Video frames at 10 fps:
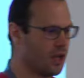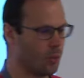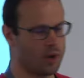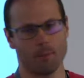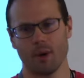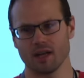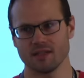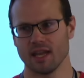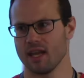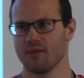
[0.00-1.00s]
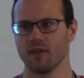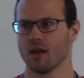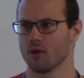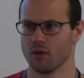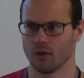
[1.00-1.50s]
we're not boxing anything
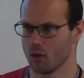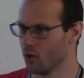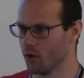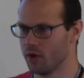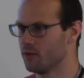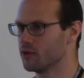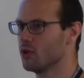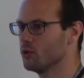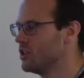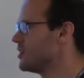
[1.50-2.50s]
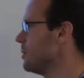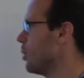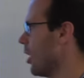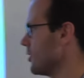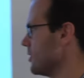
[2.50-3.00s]
under the hood, there's no GC
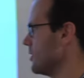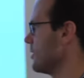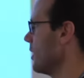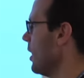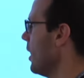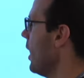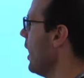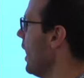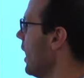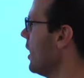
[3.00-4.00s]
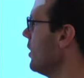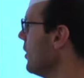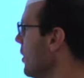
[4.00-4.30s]
pauses, and